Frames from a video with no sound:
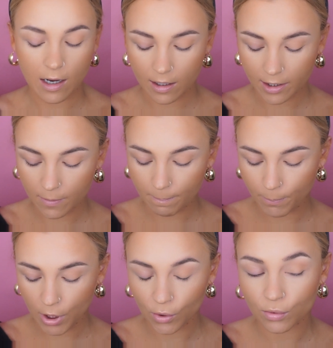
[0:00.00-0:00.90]
eye
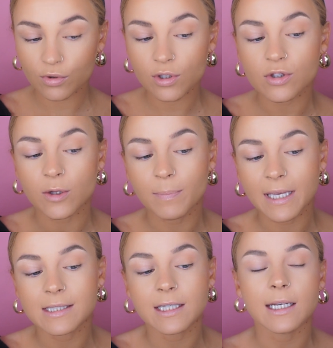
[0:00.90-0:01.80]
bone. So
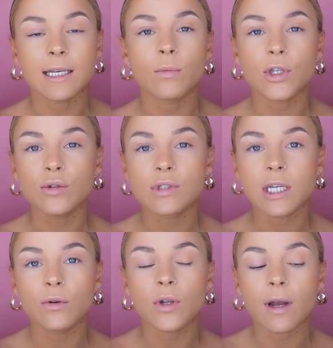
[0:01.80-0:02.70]
basically when you
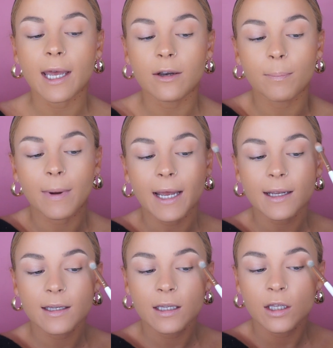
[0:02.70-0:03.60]
tilt your head
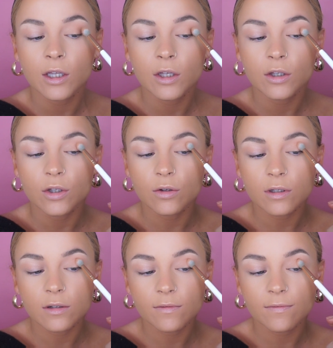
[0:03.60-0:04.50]
back, you
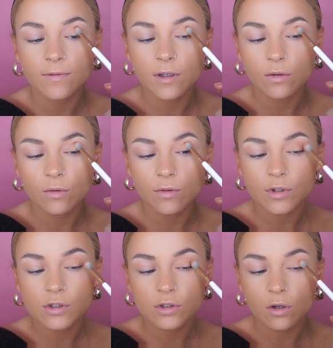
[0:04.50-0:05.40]
can feel
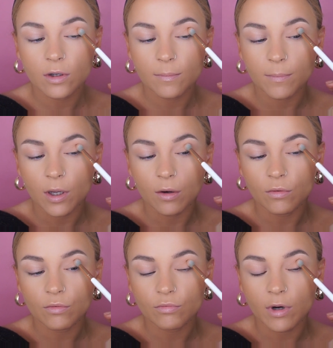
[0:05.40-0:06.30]
the socket
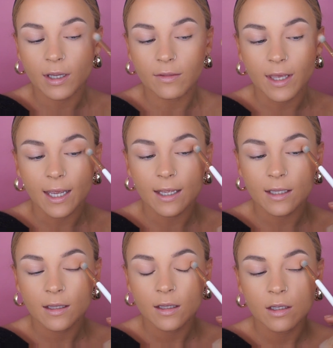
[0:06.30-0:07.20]
bone right
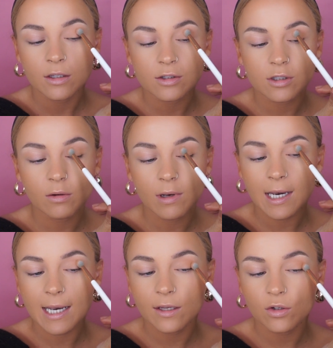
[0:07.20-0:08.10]
there. So
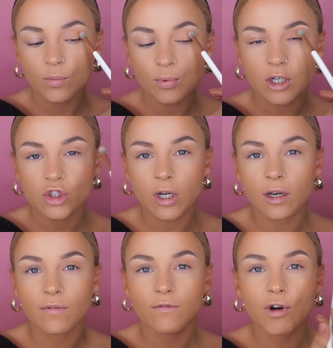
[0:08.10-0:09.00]
let your brush
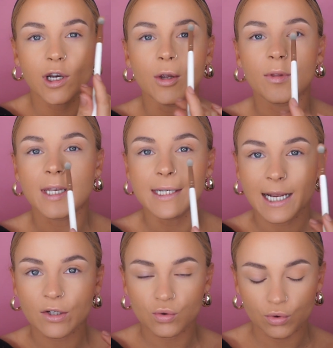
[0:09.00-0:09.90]
kind of follow the
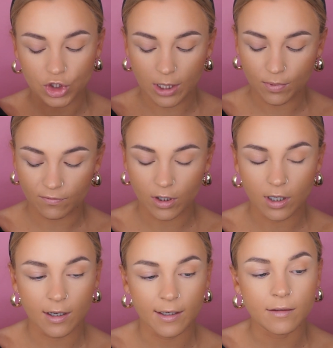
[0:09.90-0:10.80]
natural shape of your
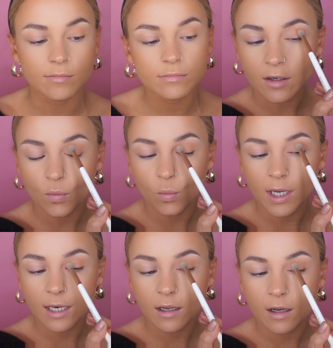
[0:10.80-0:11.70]
eye. And
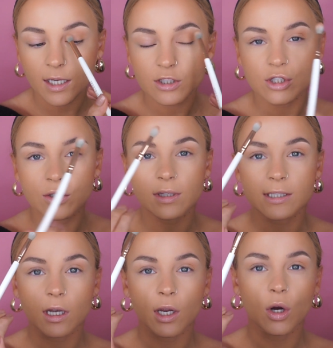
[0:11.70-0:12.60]
when I do
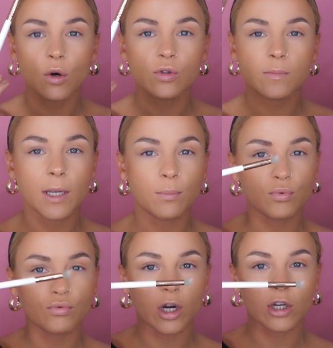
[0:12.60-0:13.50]
this, I hold my
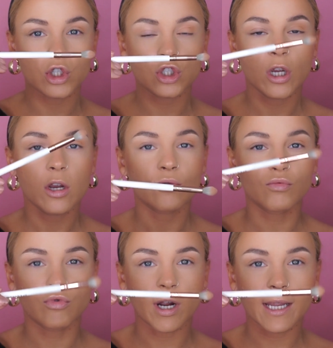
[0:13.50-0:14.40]
brush
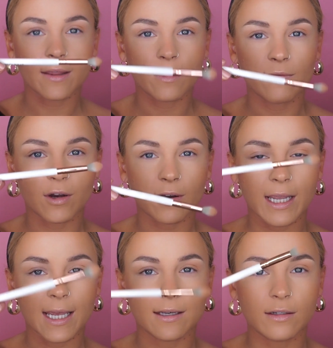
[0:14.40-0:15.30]
right at the
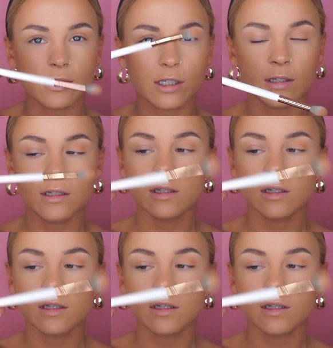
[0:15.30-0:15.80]
very end